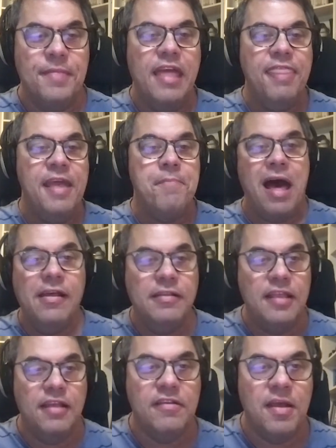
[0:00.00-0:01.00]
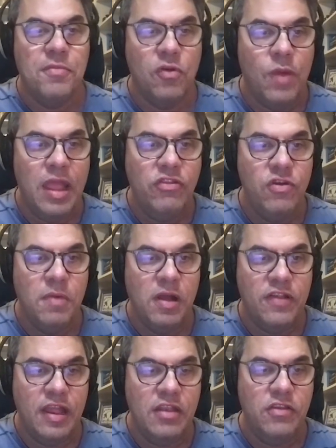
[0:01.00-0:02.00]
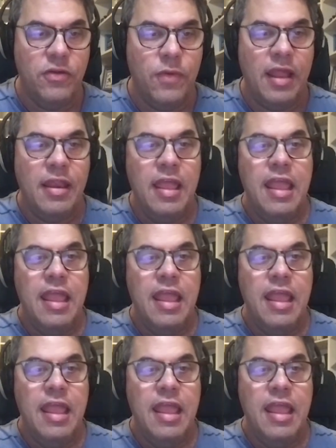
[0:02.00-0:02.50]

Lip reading: They think politics comes way too much into it.